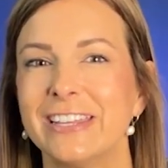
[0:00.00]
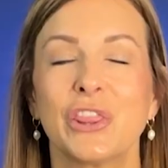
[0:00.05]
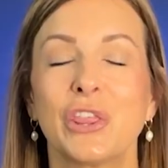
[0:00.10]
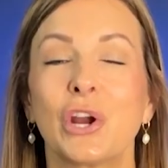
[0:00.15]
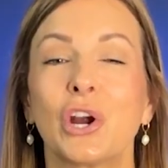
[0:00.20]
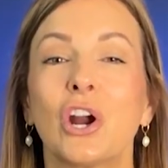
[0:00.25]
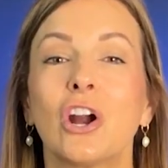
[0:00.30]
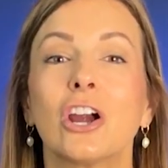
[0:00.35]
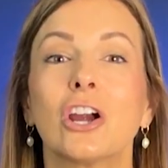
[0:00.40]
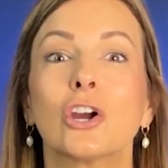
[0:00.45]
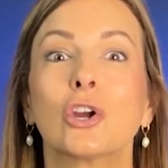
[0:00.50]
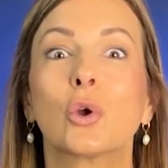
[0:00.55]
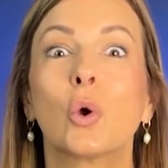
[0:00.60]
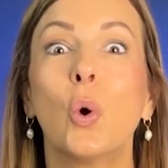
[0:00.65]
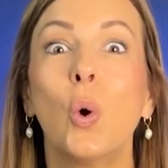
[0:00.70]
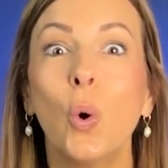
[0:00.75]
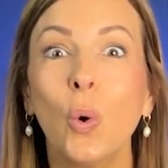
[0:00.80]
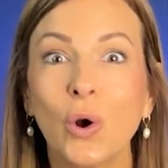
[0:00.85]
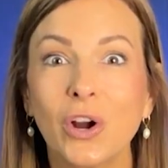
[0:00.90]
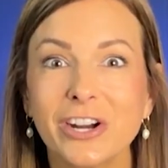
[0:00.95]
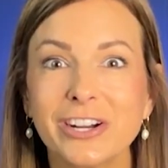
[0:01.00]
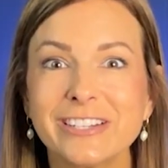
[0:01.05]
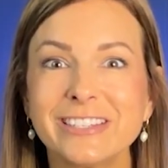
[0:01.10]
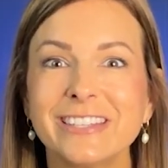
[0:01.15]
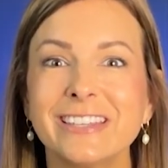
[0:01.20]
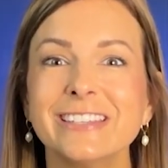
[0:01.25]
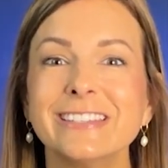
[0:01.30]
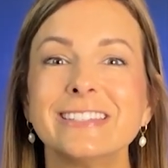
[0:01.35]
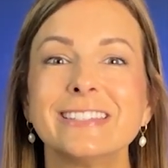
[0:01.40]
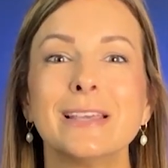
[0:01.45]
There are, of course,
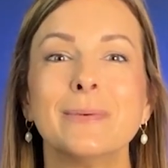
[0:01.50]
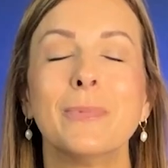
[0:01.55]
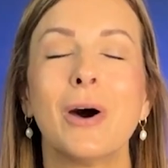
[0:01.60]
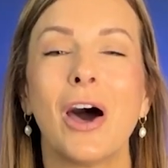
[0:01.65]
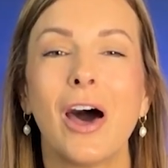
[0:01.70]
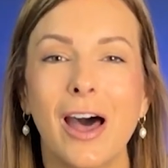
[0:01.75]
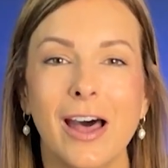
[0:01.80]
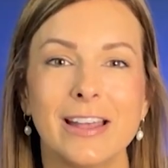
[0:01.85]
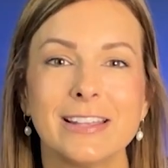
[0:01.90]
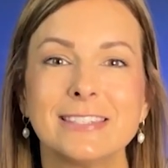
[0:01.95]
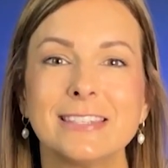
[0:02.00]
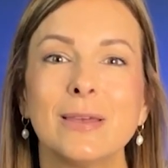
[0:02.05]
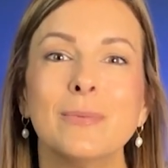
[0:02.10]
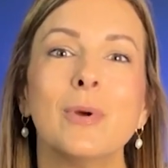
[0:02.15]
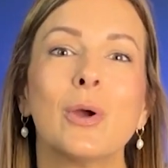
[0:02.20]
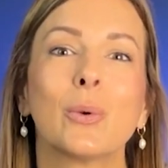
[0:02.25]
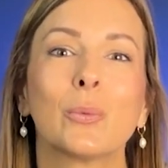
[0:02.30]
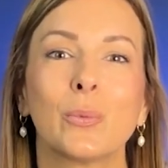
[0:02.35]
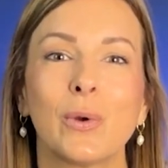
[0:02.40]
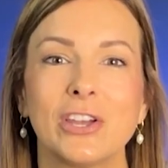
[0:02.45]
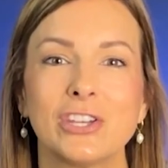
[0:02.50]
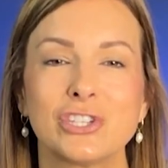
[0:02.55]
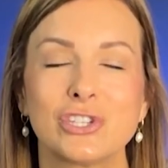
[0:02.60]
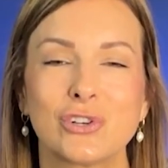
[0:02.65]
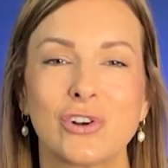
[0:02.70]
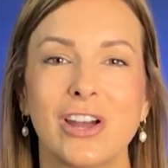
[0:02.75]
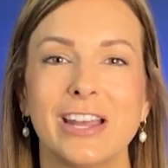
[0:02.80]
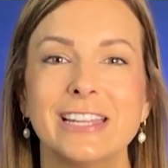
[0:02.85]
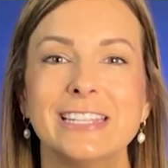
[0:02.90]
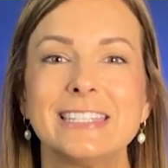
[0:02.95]
some awesome
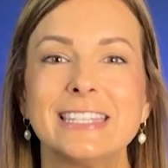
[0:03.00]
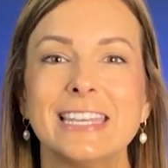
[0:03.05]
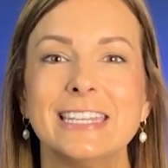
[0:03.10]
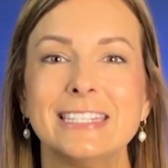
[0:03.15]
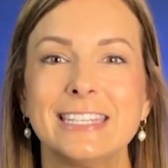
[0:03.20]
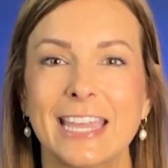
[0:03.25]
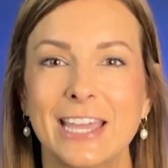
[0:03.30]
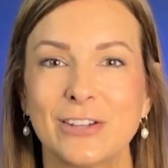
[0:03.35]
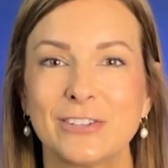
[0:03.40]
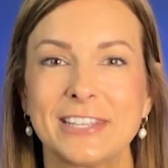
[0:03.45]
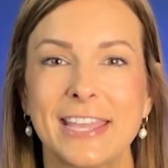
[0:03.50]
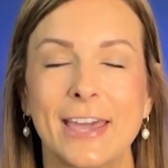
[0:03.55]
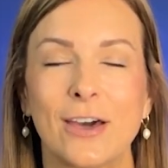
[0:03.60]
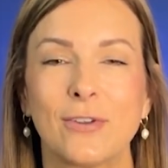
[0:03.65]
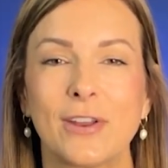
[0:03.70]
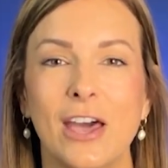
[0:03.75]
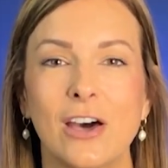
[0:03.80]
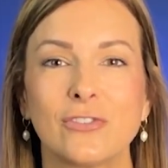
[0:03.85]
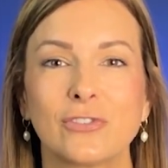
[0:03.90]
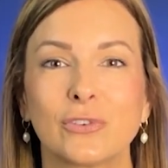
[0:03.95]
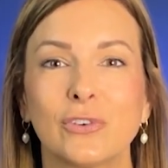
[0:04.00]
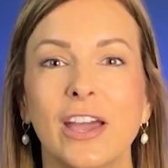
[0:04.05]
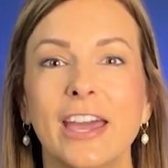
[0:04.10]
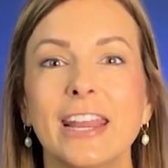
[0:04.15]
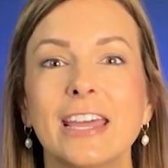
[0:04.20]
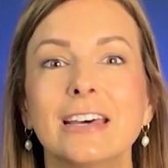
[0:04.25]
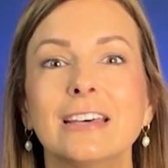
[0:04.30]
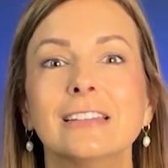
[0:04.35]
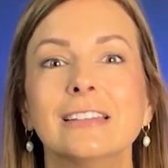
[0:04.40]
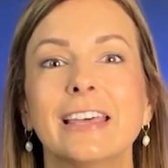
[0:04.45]
restaurants in downtown
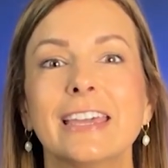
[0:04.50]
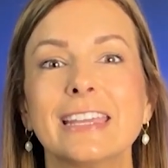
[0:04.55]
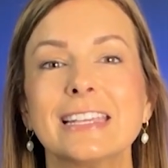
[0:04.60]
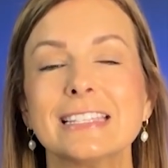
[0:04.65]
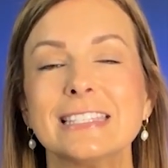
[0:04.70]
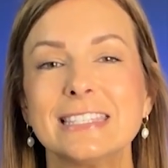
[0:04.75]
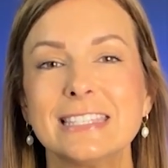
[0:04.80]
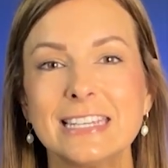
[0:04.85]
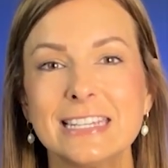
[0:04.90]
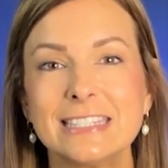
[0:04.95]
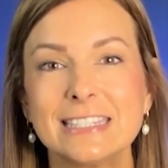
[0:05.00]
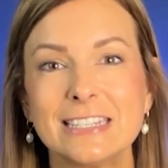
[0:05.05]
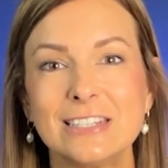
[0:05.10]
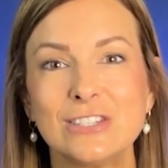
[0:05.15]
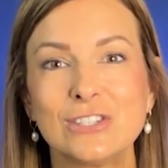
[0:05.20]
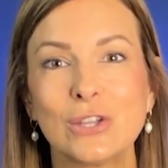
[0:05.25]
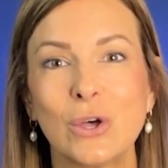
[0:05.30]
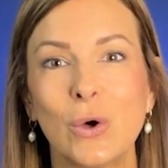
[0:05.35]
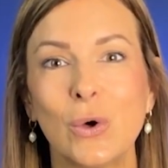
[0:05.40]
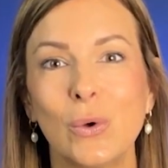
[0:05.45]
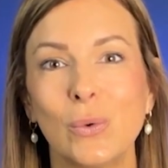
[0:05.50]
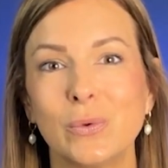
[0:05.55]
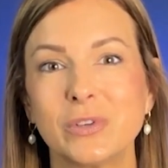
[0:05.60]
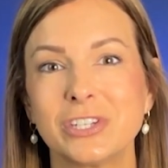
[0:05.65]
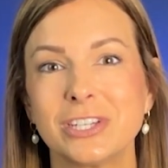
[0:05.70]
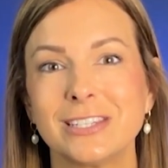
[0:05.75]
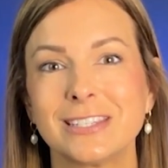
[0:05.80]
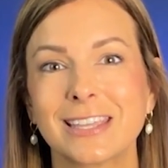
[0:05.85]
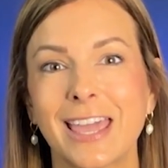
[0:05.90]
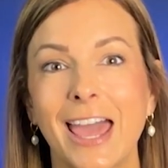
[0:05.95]
Alpharetta, like Citizen Soul,
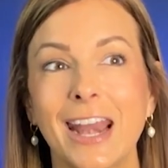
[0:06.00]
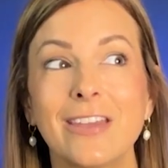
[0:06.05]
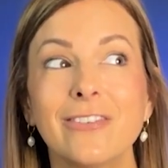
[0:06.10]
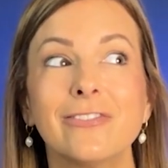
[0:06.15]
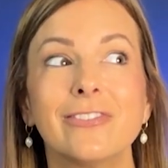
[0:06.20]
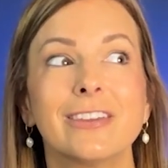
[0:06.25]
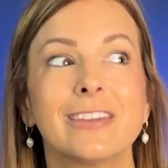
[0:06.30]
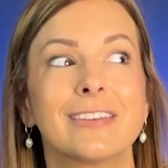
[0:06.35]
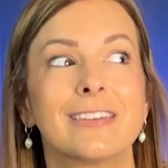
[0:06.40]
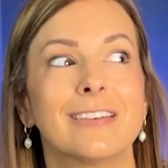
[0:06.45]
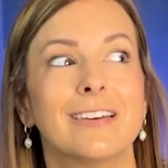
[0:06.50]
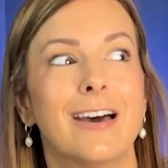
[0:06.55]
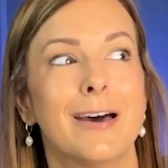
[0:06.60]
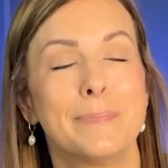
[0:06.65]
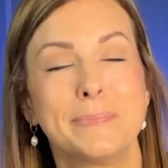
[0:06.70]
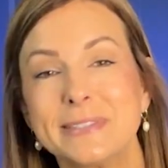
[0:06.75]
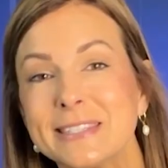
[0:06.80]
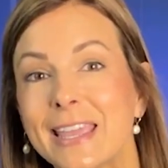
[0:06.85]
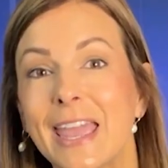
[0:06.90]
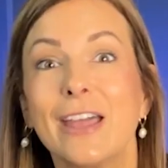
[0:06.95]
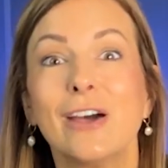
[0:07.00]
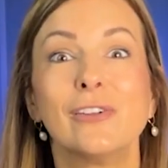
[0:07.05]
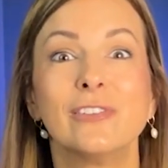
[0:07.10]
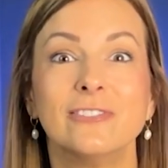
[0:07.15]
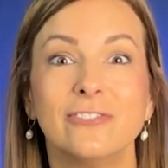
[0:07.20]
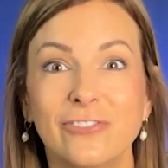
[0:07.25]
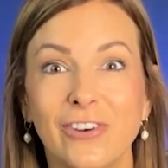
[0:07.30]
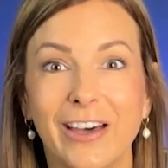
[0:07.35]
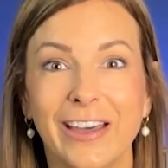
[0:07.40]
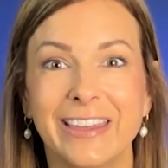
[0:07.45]
which is kind of like upscale
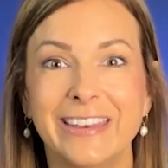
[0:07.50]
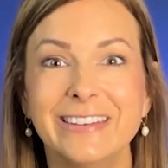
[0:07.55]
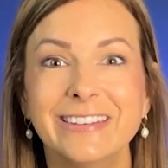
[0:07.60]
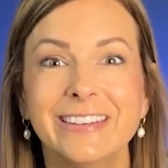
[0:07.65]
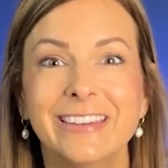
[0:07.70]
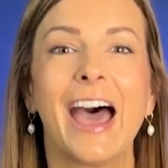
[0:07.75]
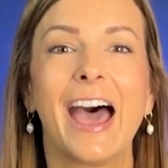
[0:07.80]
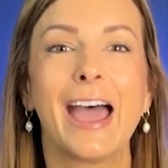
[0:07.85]
and fun.